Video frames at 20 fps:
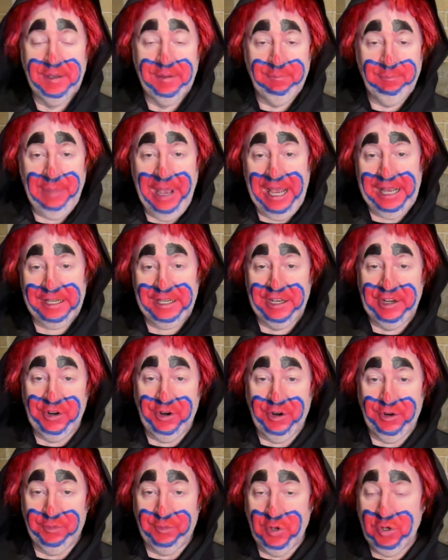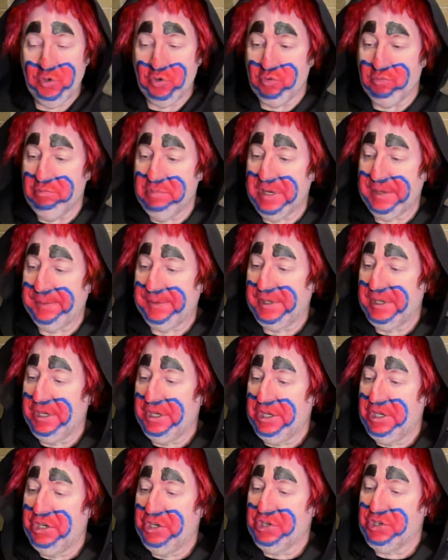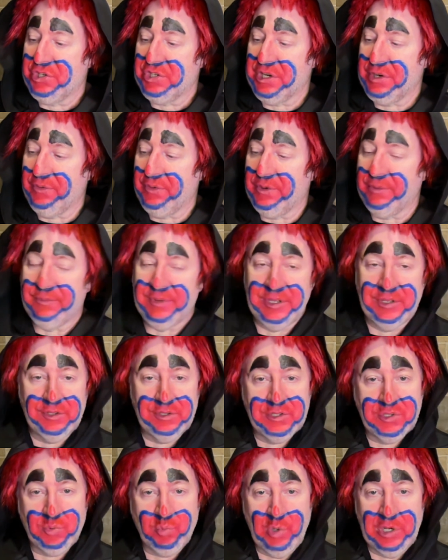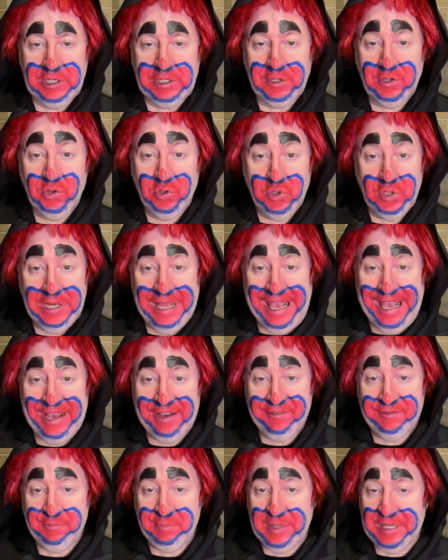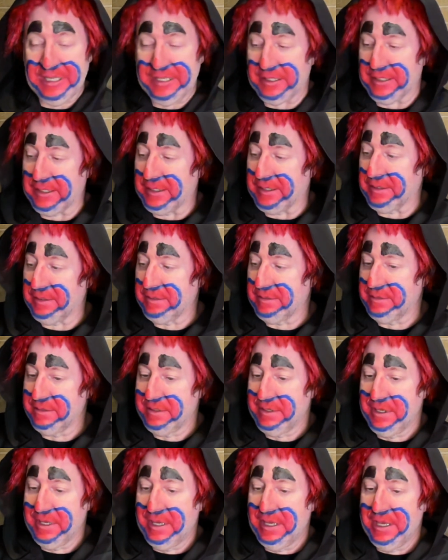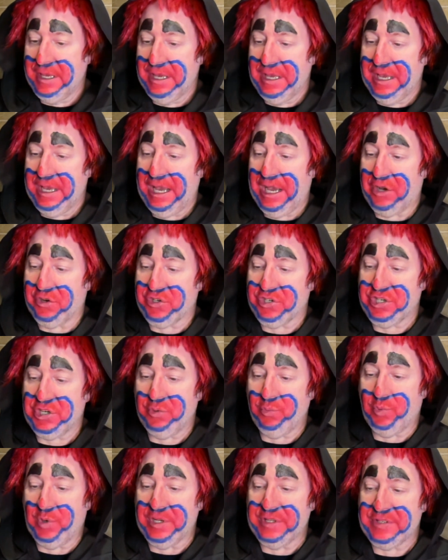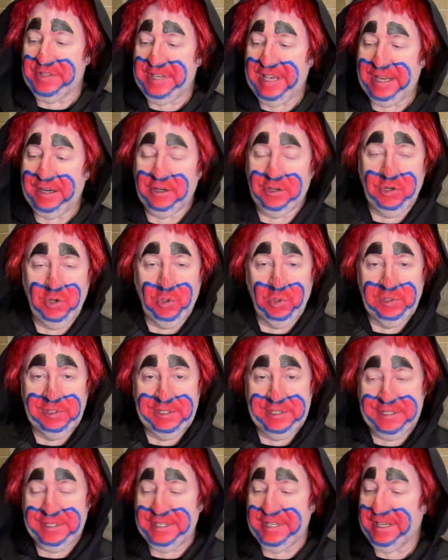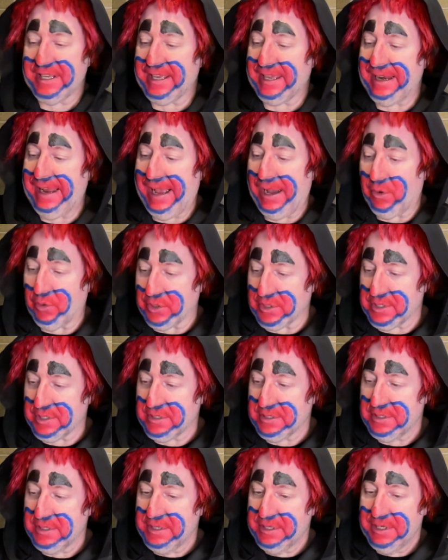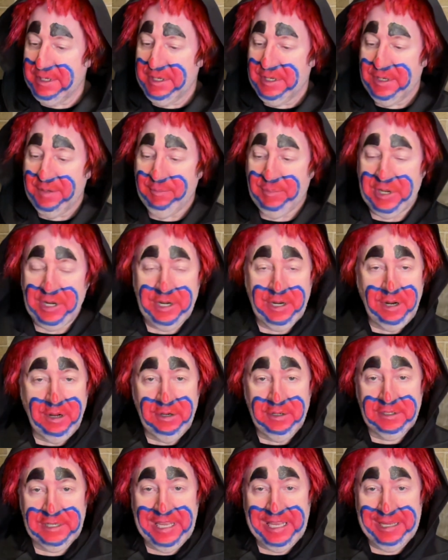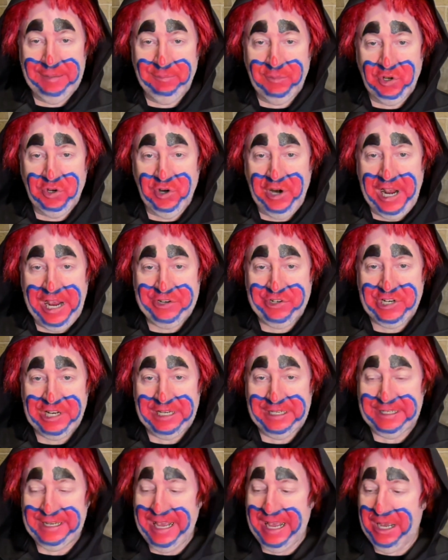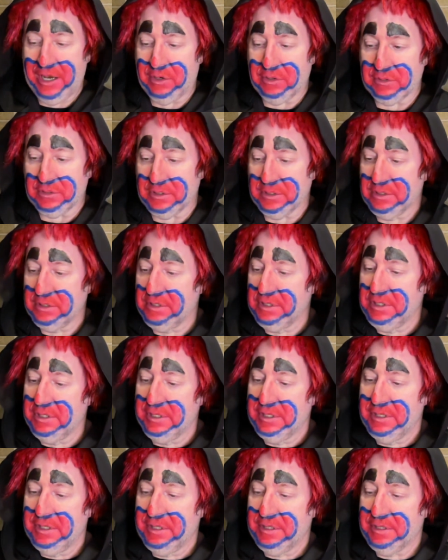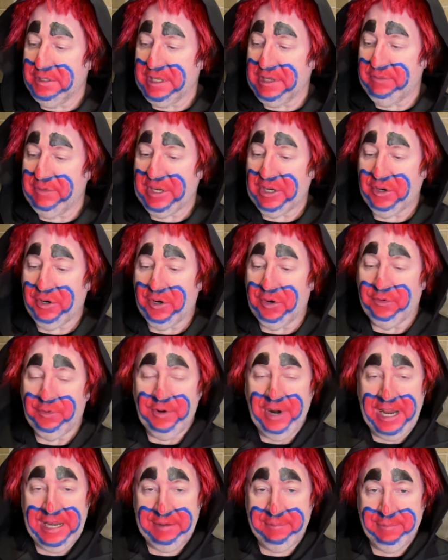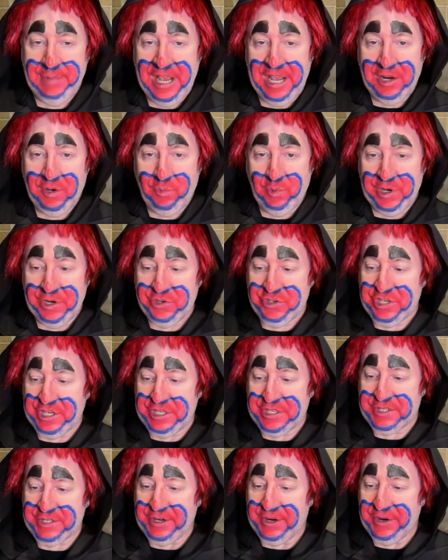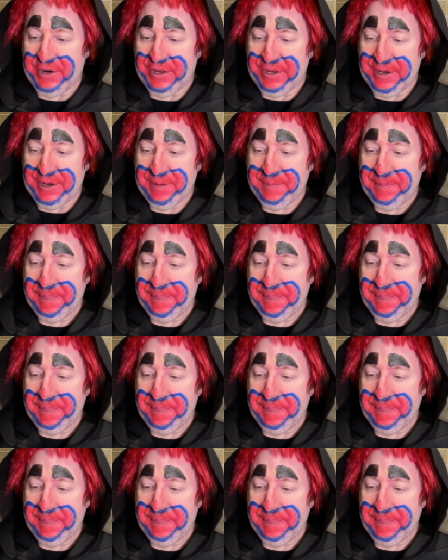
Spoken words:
Back in her room, she reveals what could have been. How she once had a golden ticket out, but it all came crashing down, leaving her right back where she started.